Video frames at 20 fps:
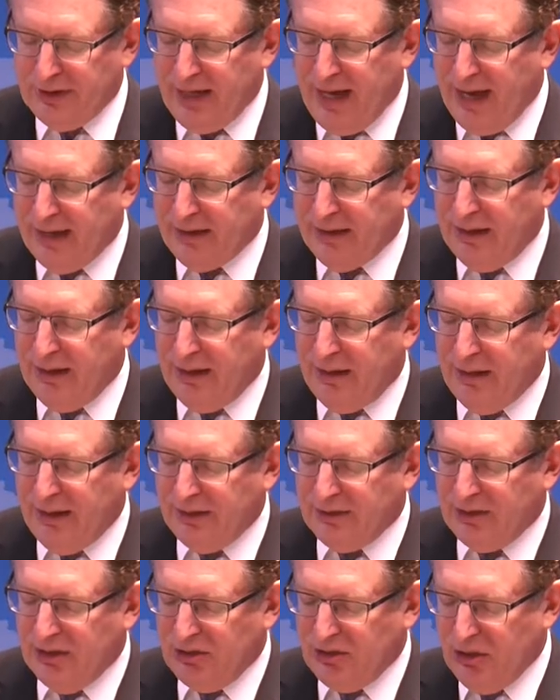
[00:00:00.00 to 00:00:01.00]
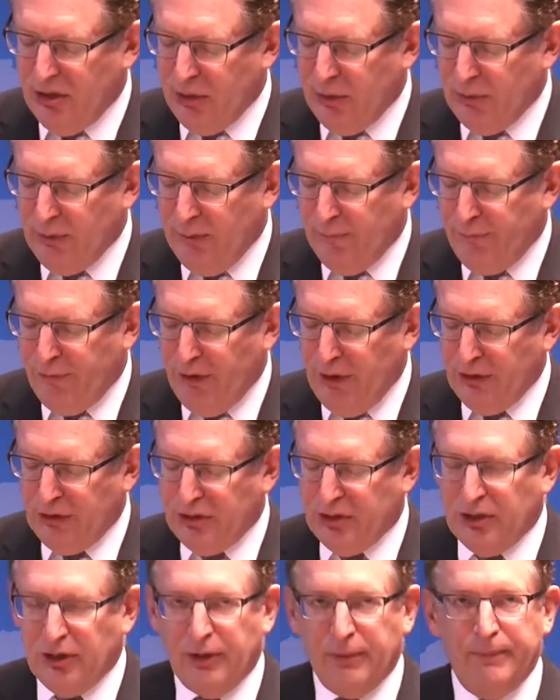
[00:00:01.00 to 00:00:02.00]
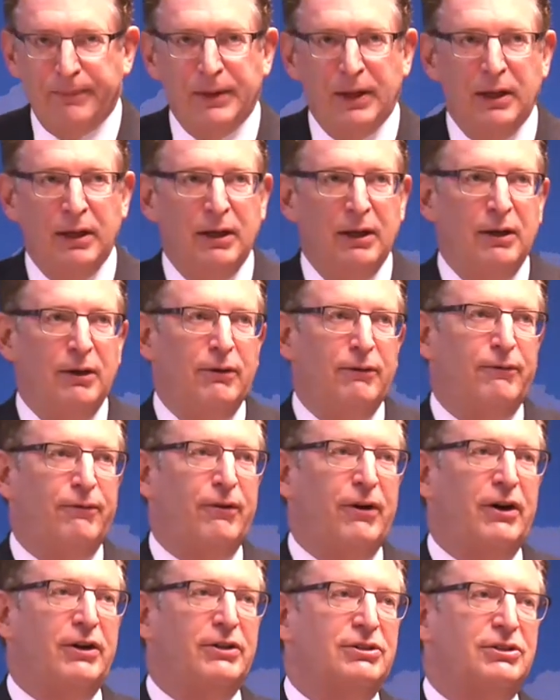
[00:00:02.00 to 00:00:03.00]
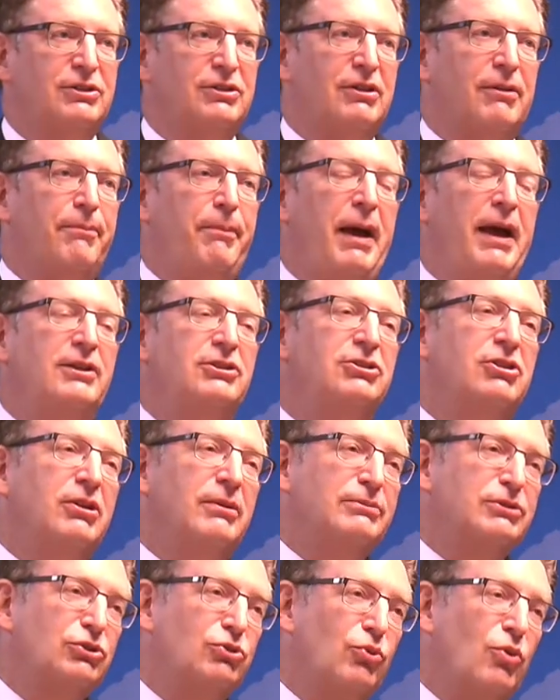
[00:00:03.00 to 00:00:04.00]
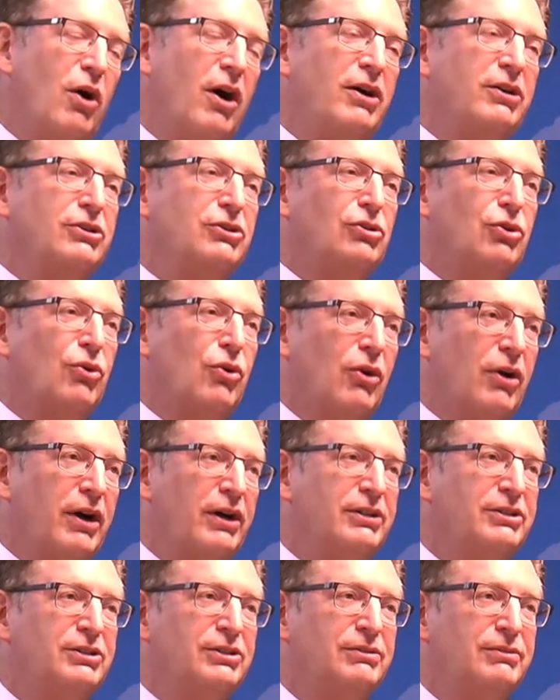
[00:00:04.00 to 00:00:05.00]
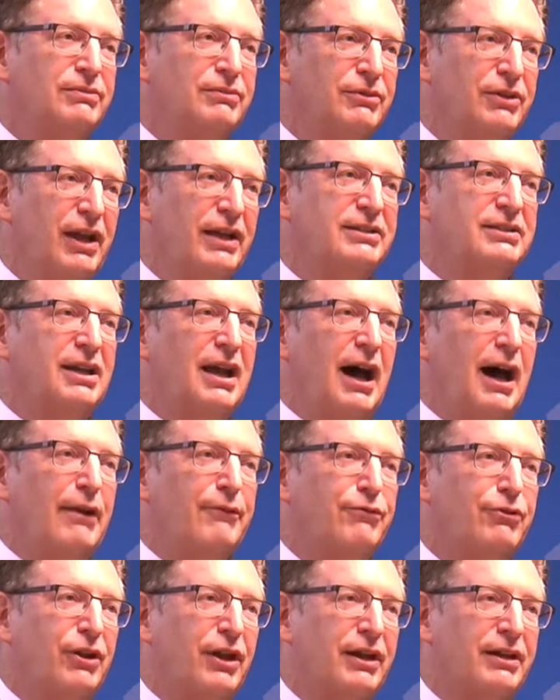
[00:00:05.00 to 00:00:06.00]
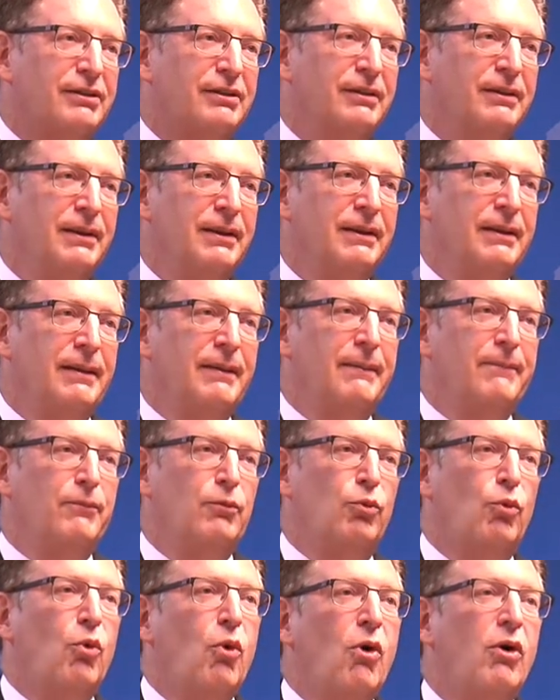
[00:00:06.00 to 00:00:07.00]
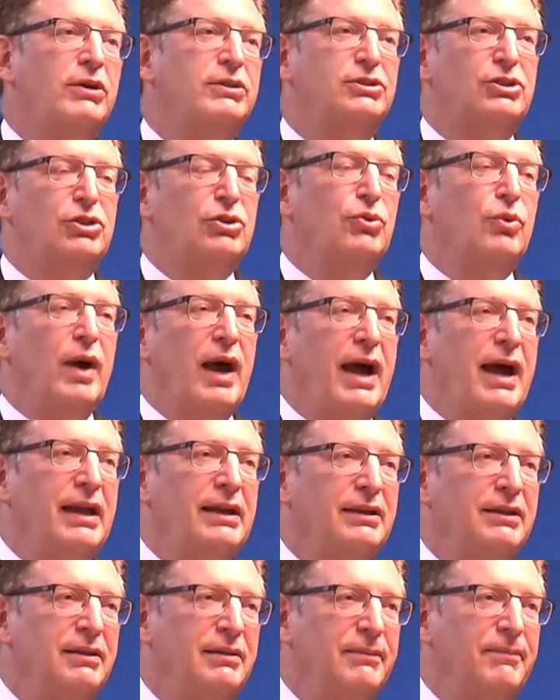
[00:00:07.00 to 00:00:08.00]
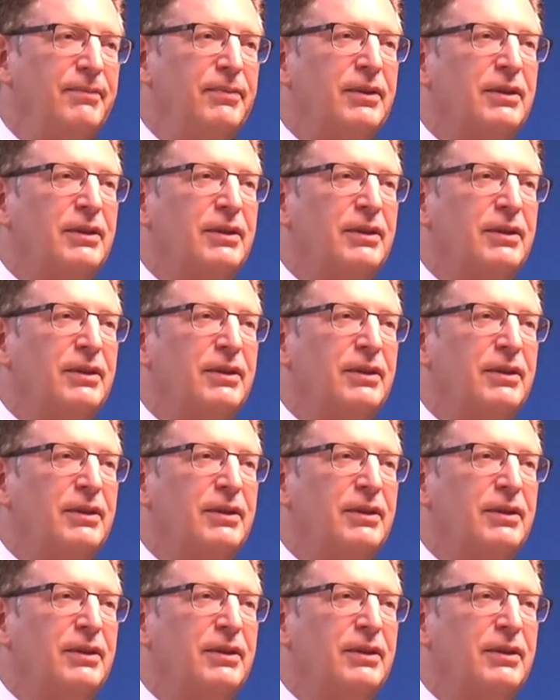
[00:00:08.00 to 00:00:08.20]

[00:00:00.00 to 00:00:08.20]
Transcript: exactly the things that Joe referred to. First, the pendulum swung towards less conflict. Wars do end,